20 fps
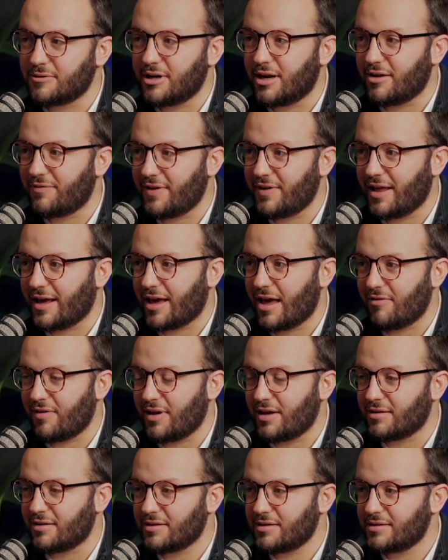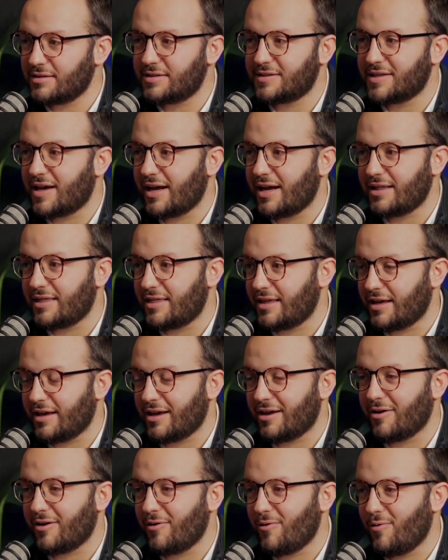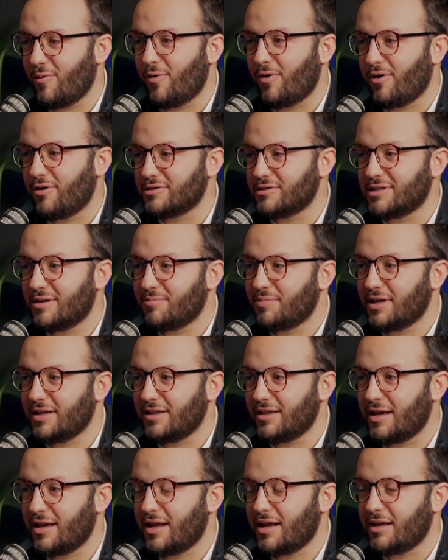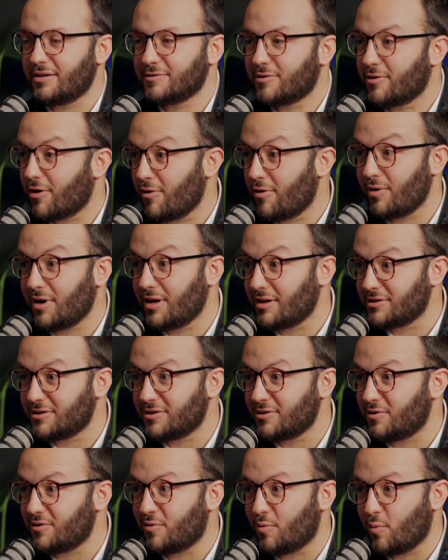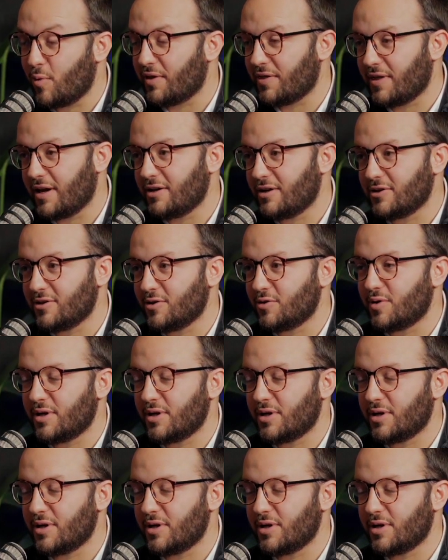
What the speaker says: I feel like have a side thing or something that has grown into what they do,